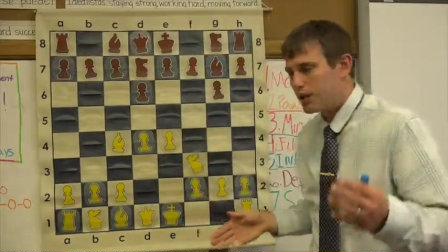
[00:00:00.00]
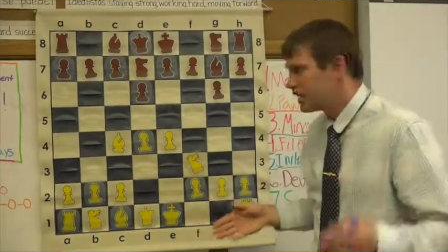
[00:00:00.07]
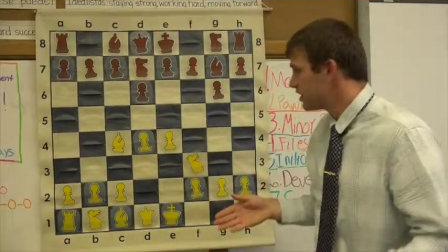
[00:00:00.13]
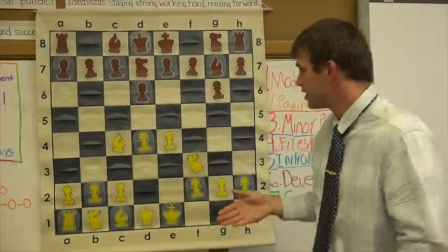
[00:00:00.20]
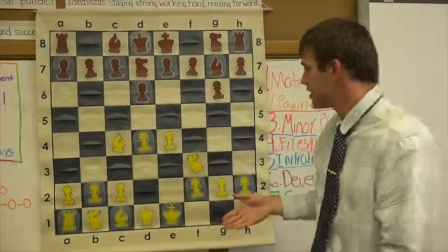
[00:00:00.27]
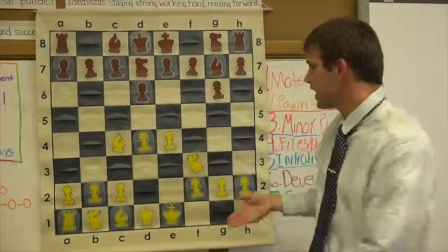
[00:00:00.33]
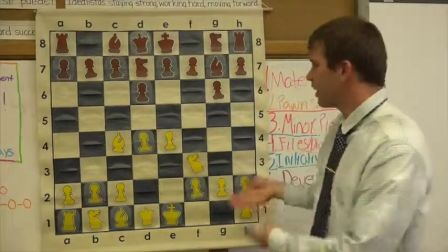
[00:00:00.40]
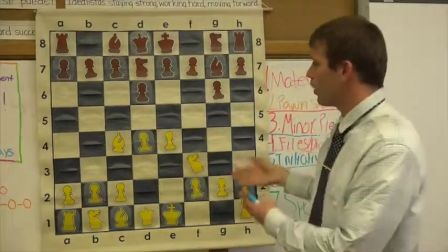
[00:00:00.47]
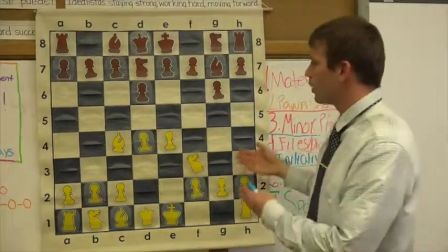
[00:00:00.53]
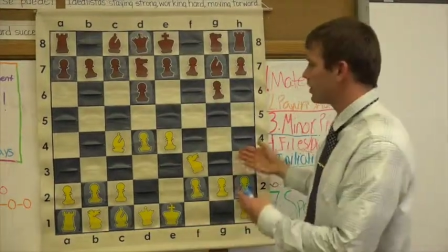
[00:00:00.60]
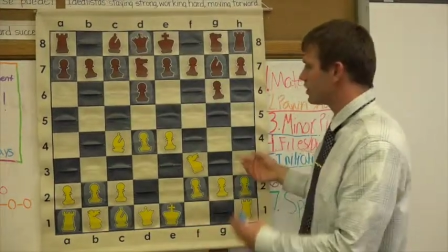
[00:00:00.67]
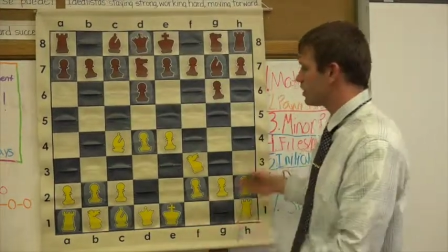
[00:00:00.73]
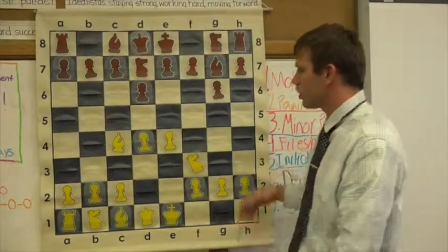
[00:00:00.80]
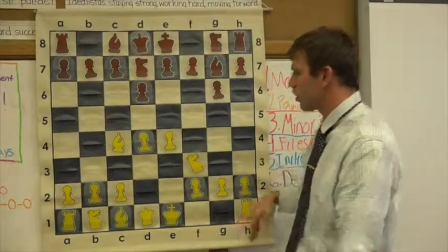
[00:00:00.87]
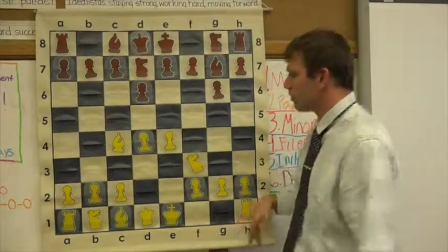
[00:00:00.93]
We didn't say, oh,
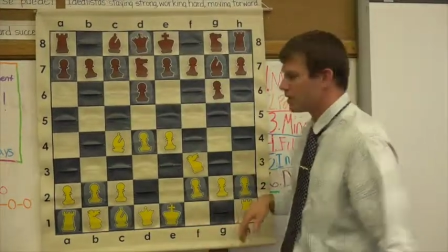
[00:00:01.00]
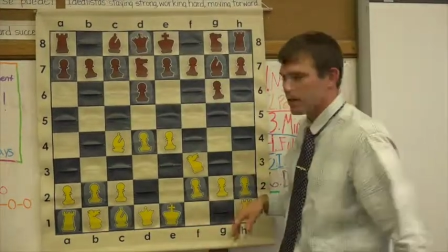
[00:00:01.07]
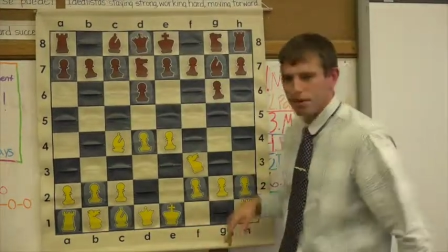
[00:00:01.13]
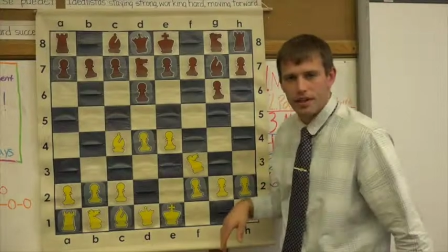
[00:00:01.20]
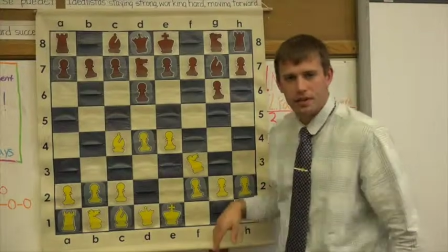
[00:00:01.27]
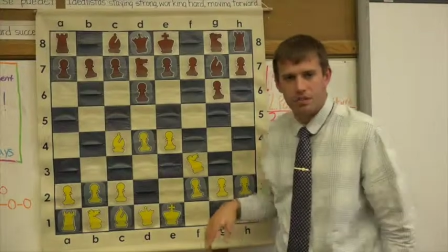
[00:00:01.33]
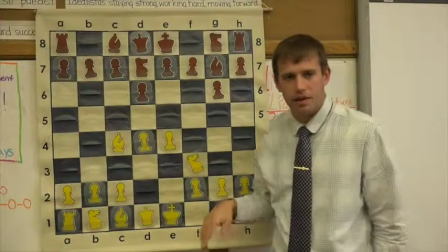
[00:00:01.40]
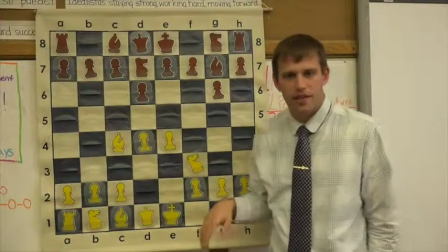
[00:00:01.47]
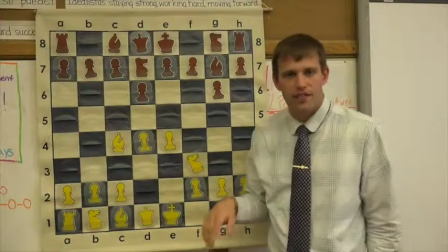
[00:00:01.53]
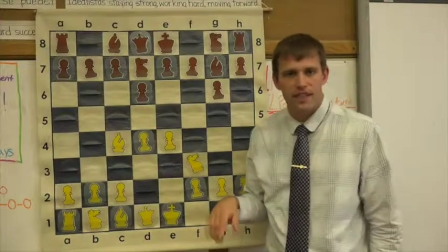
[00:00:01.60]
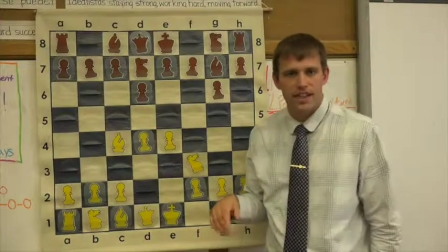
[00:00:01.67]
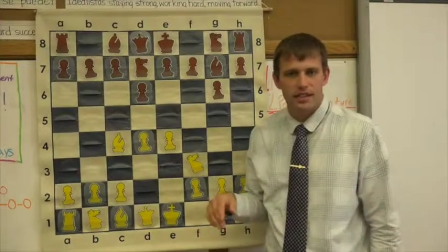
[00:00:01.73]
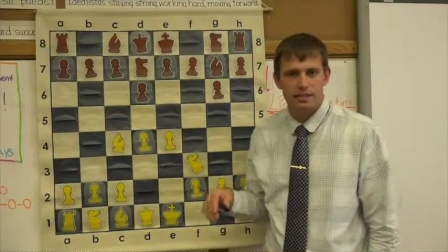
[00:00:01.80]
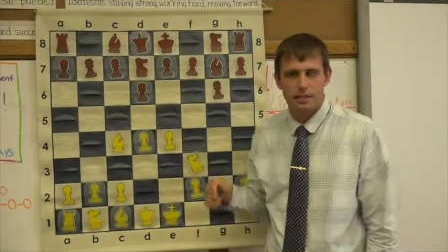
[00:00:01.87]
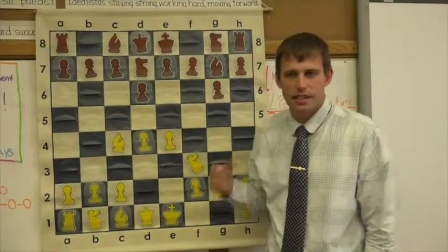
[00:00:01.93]
it's the opening, we can play
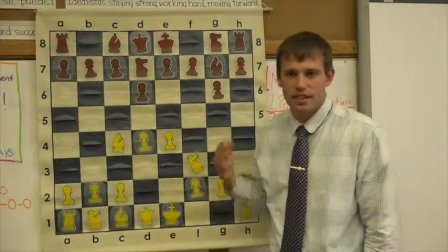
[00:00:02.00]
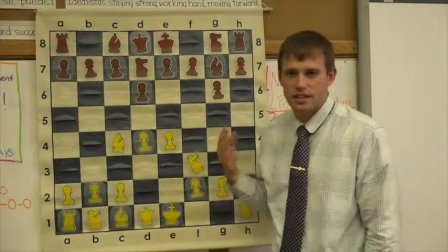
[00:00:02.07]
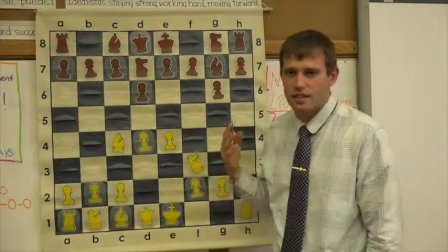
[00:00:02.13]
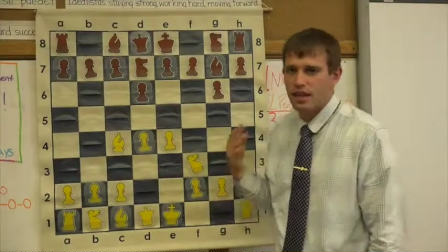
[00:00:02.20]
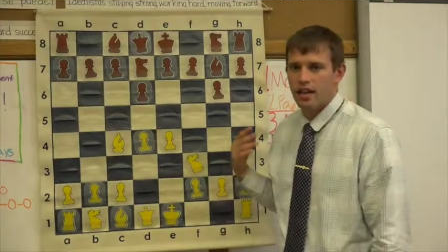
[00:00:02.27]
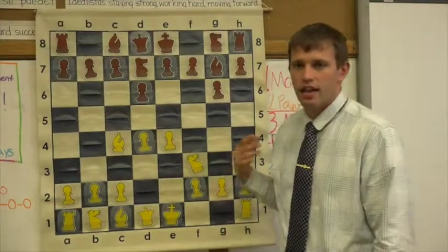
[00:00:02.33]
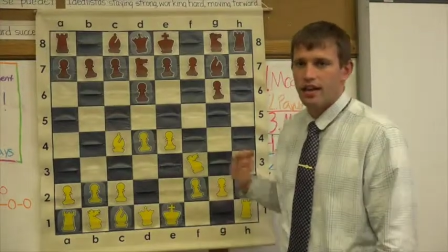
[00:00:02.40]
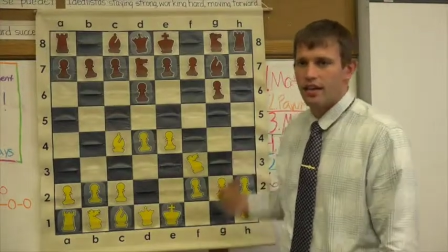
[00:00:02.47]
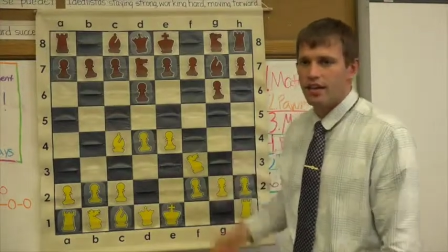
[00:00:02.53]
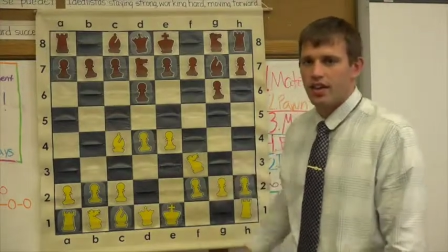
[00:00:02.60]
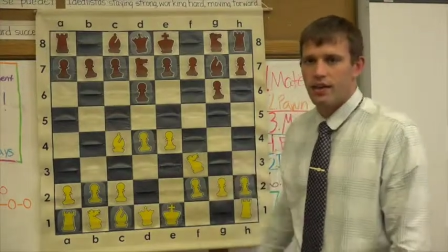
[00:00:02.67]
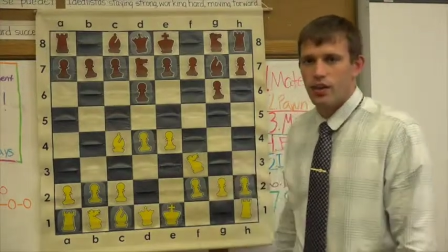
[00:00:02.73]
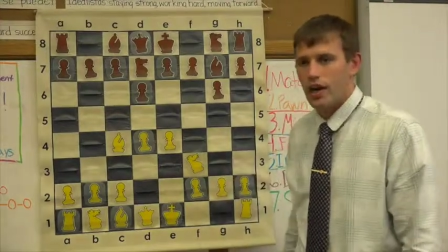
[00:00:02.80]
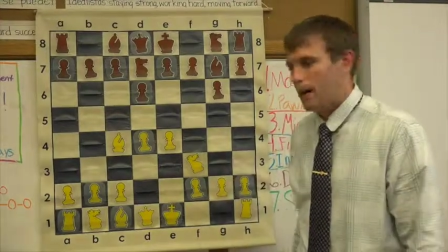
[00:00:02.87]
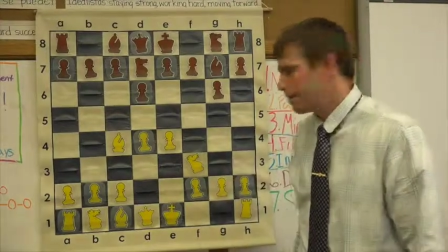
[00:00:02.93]
fast because
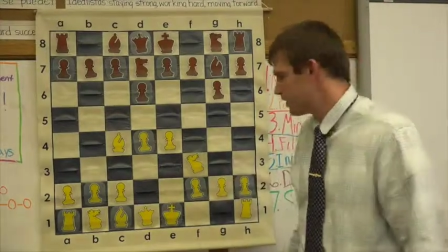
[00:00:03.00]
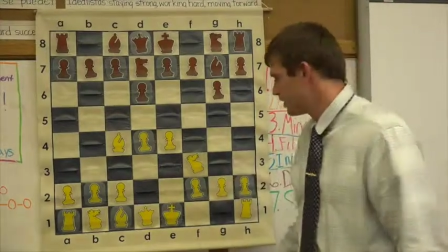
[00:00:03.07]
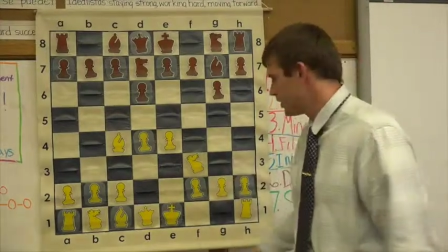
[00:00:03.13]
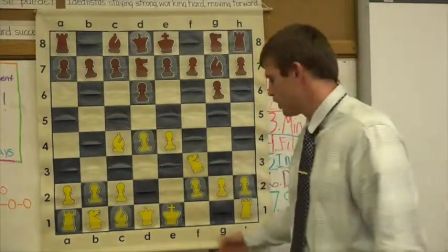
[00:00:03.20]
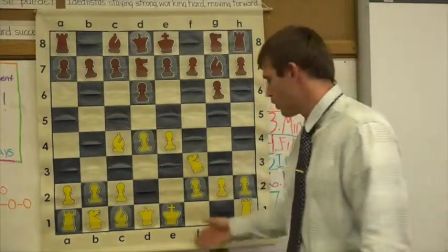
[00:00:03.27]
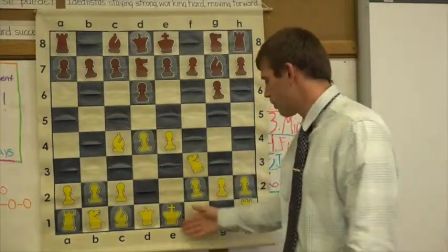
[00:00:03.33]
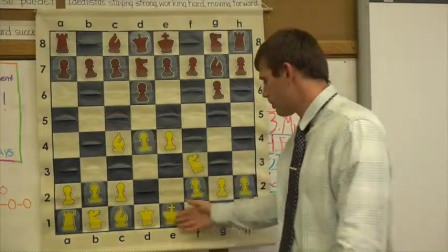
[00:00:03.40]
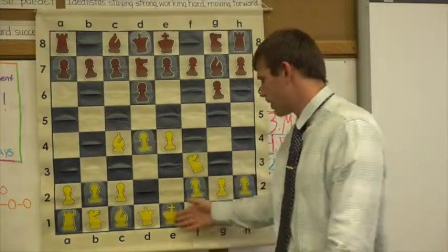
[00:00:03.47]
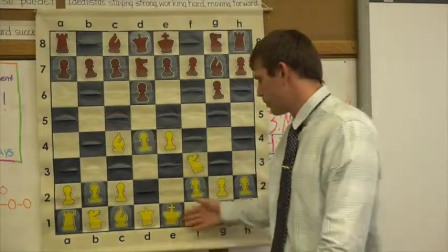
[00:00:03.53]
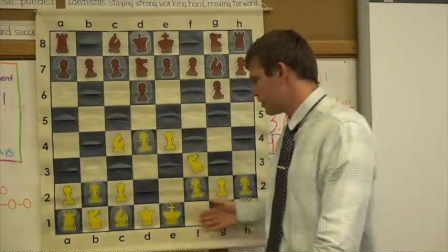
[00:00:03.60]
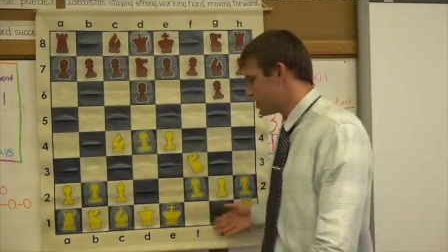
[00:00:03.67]
nothing ever happens in the opening.